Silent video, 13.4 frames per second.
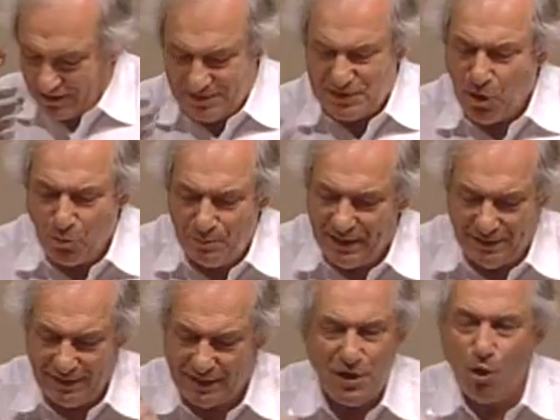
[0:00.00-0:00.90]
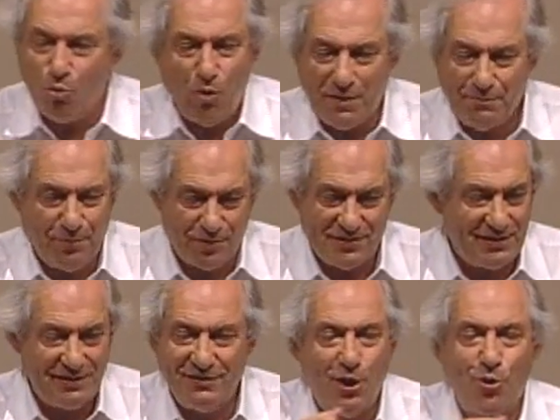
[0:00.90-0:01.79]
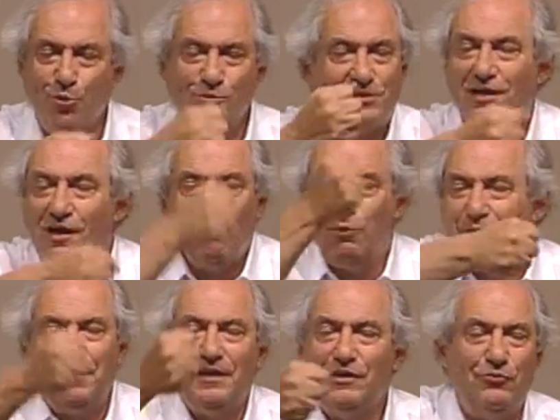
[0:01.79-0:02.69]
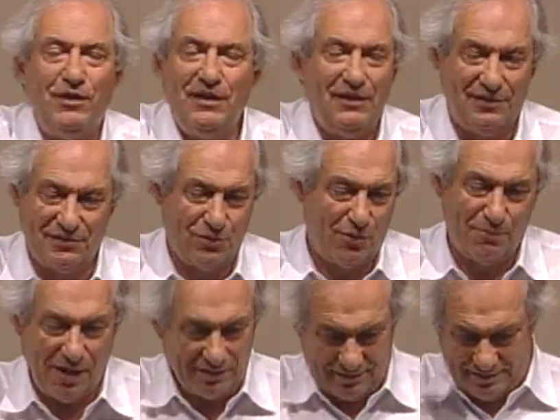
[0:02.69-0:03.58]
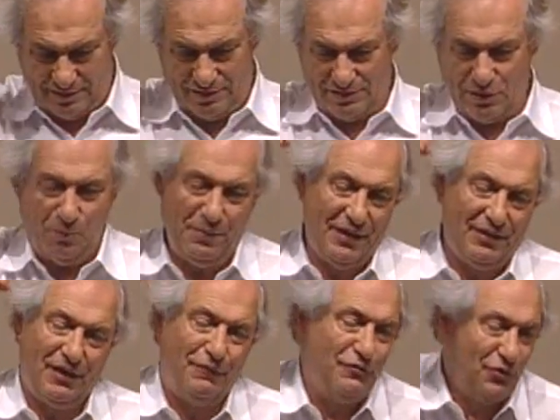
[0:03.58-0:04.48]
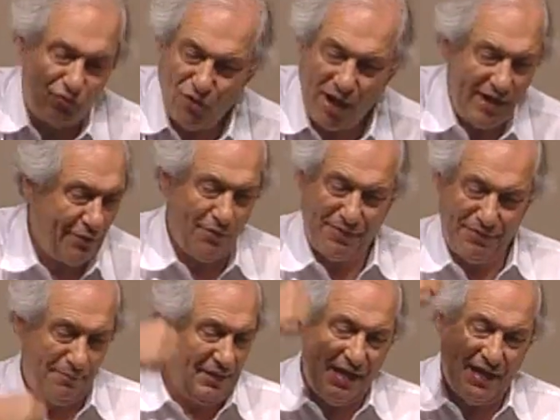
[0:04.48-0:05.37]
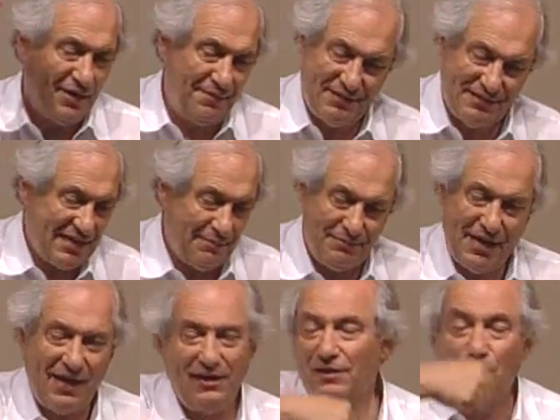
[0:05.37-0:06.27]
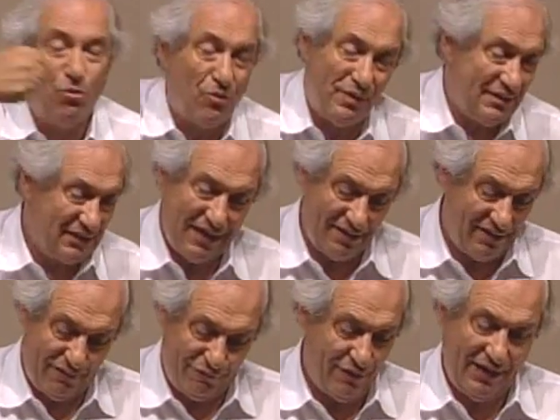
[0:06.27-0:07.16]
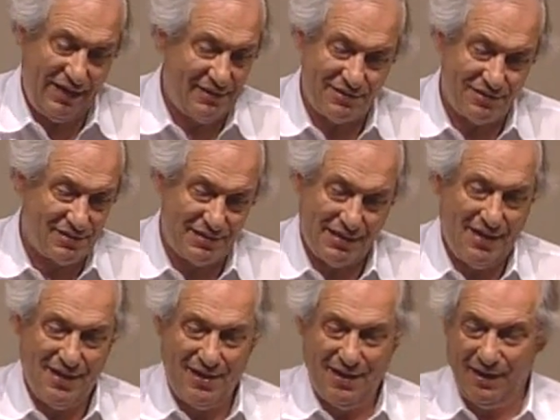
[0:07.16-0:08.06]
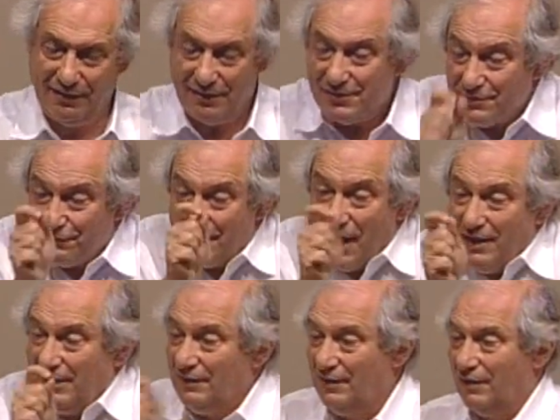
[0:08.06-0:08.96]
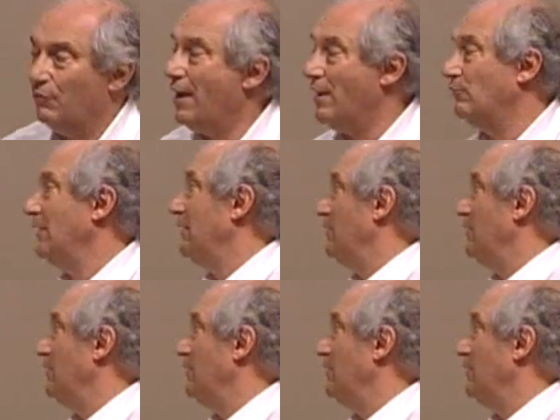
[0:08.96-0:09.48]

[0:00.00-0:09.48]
are so big that no one person knows what the ingredients are, models that are so big that if you try to run them again on the same data, you always get different answers, because of tiny little rounding